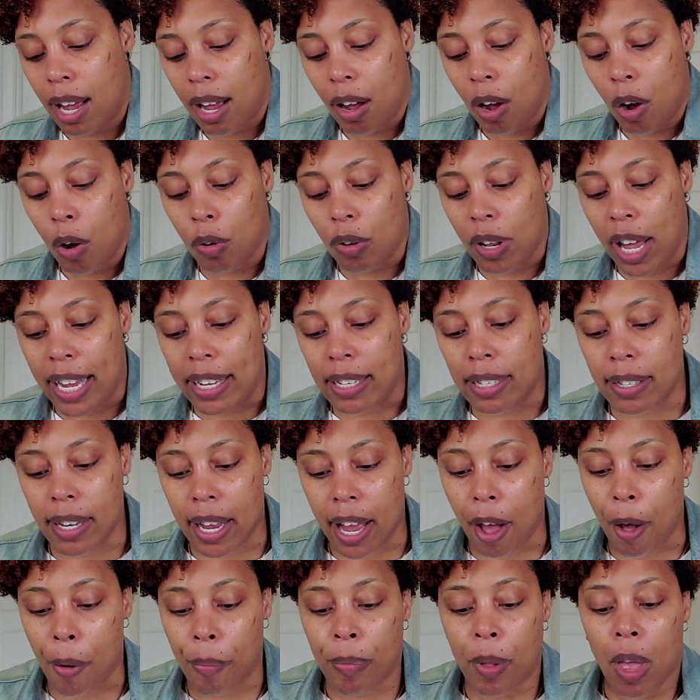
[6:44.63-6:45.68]
Olight sale.
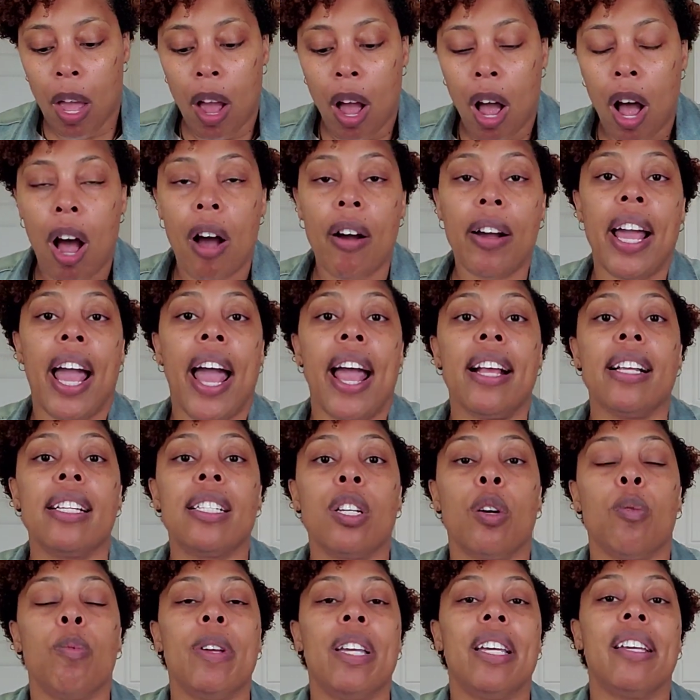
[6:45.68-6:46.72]
Okay. So
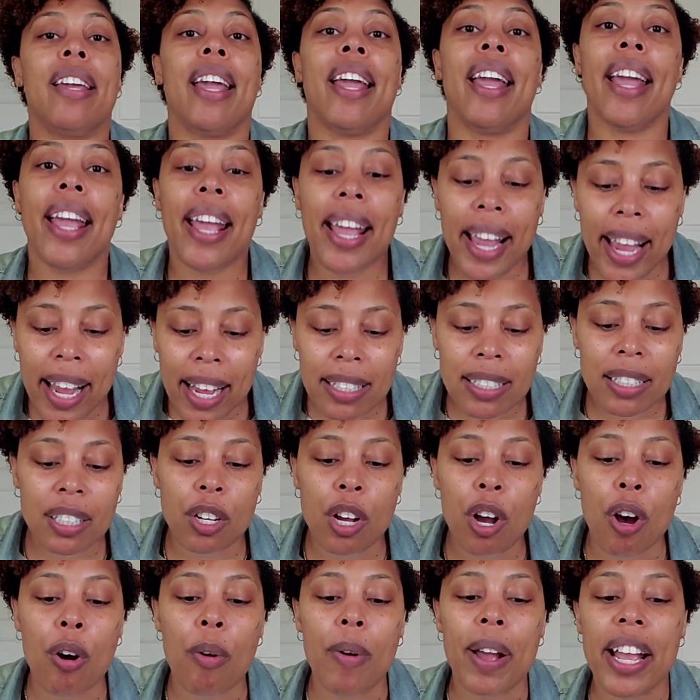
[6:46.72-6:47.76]
we can't
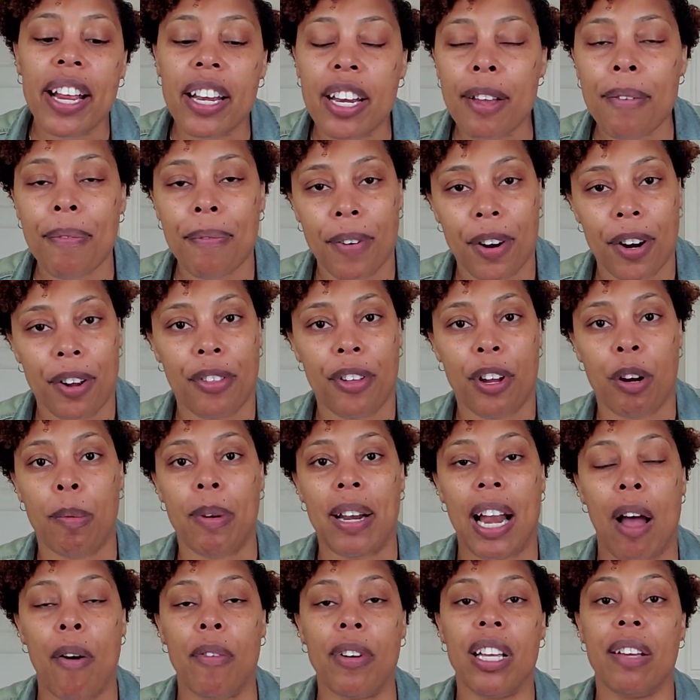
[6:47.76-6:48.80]
go any further
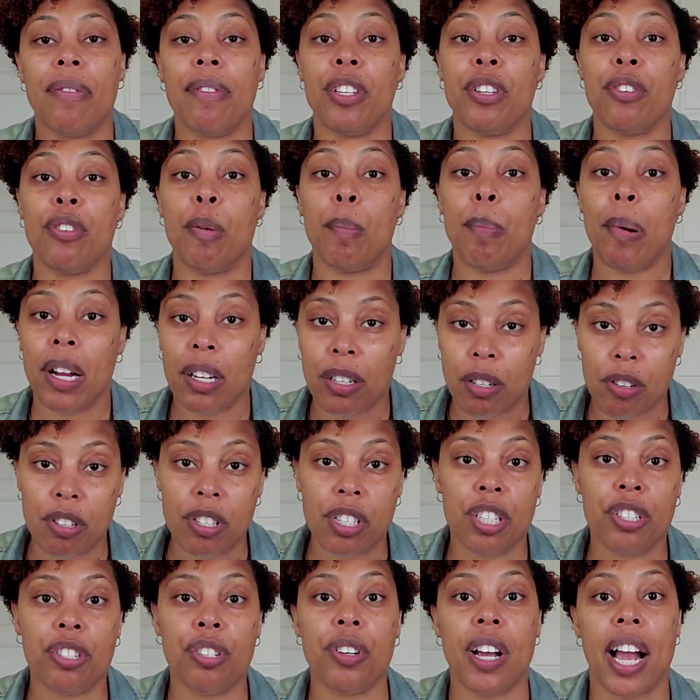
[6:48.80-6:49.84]
without giving you the bundles
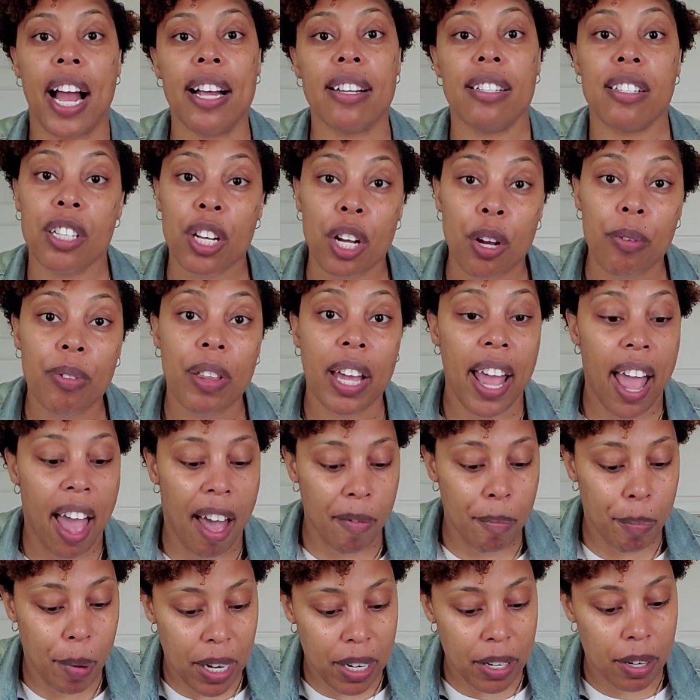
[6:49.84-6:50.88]
because you guys know they have
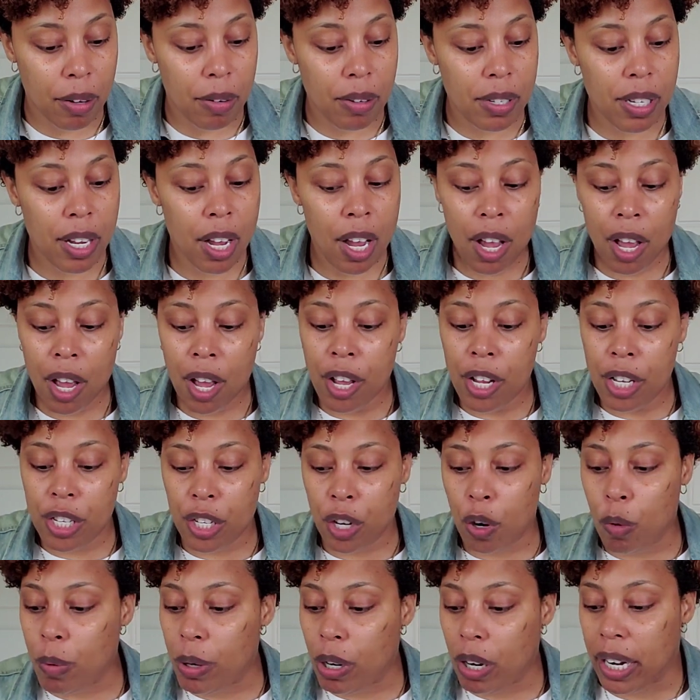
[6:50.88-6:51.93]
bundles. So
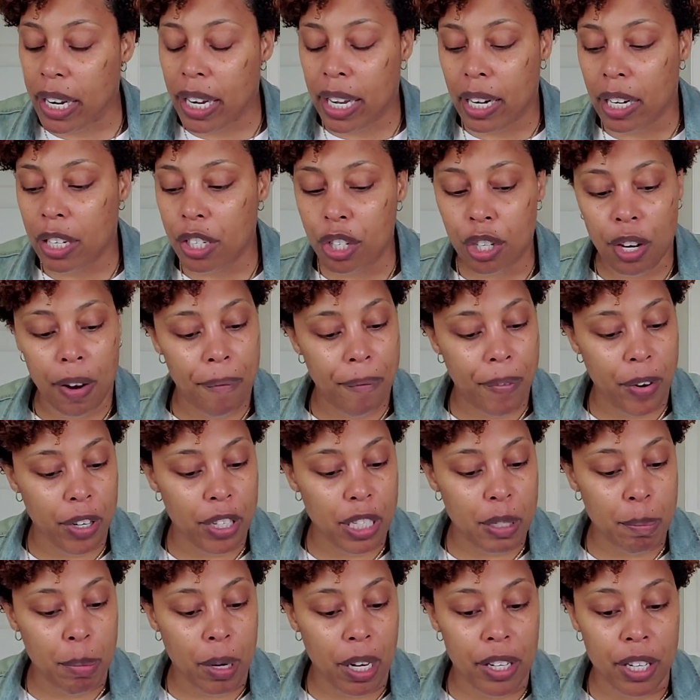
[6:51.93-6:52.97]
we're going to get into the
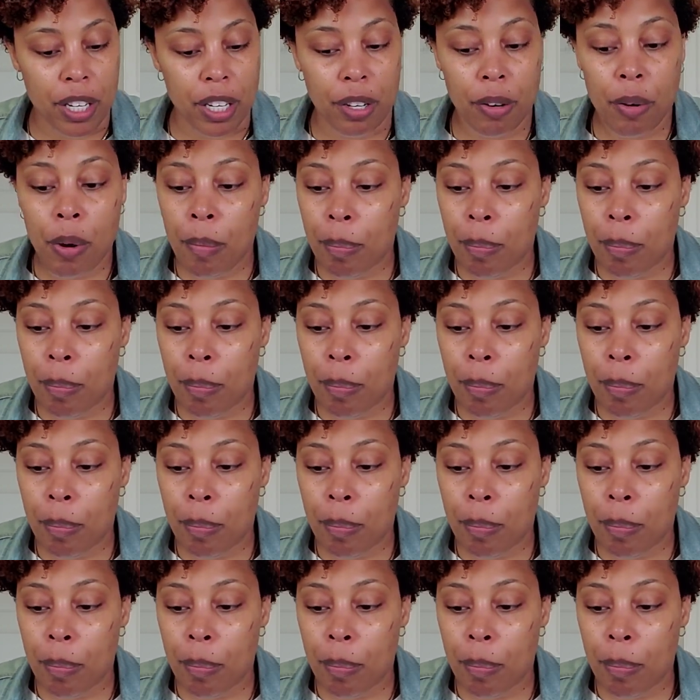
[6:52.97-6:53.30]
first bundle.